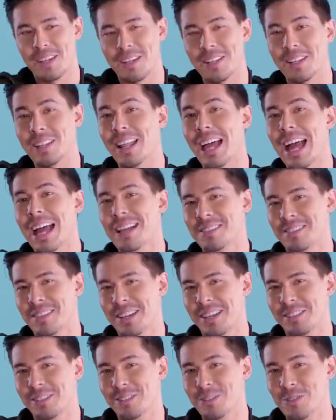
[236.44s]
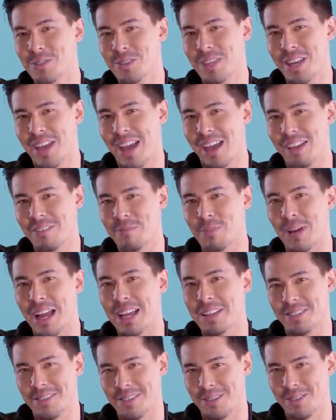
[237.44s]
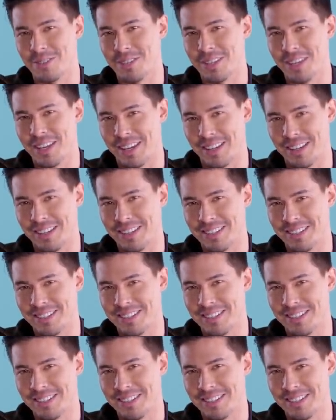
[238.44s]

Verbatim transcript: Classic Liu Kang bicycle kick.